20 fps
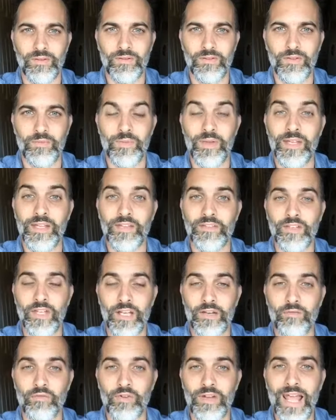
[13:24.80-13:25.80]
to be in a
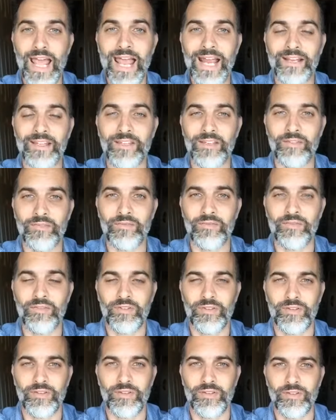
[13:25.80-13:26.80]
state of reactive
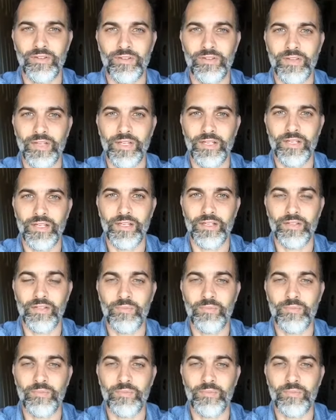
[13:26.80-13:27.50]
thinking,